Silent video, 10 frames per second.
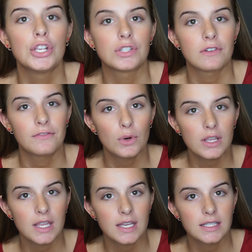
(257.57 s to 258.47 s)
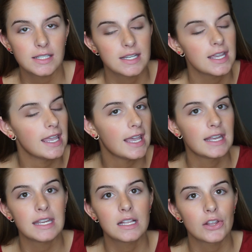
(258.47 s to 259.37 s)
So for this,
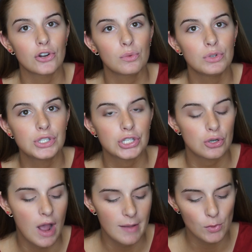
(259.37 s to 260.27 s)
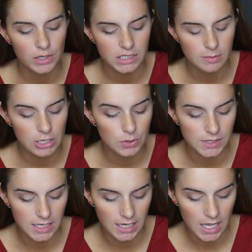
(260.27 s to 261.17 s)
any glitter will do. I'm going to be
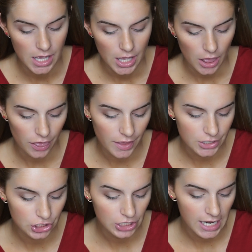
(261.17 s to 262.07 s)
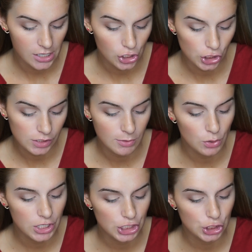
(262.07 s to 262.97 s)
using the shade
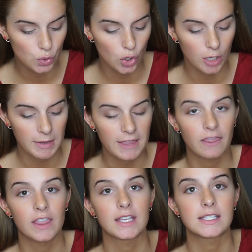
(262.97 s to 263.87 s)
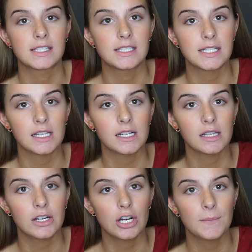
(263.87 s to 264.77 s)
Smoky Storm and the Stilla
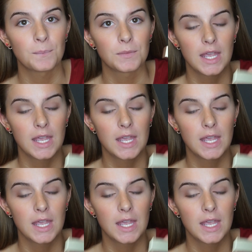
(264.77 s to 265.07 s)
glitter.